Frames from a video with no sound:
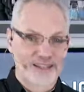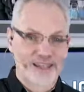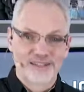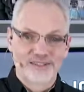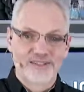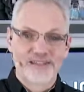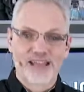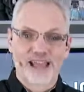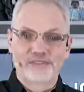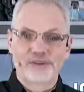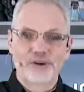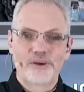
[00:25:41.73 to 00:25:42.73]
and
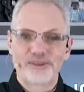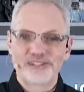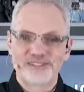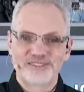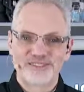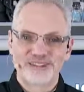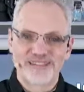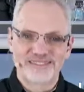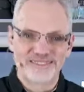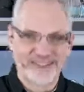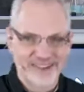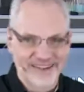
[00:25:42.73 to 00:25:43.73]
have a great week until then.
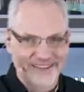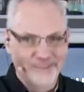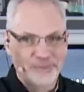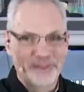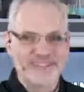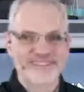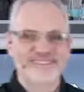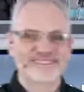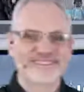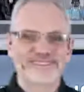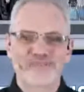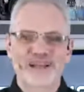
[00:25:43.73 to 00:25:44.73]
Take care, everybody.
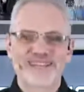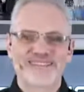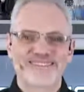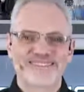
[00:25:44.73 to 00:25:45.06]
Bye.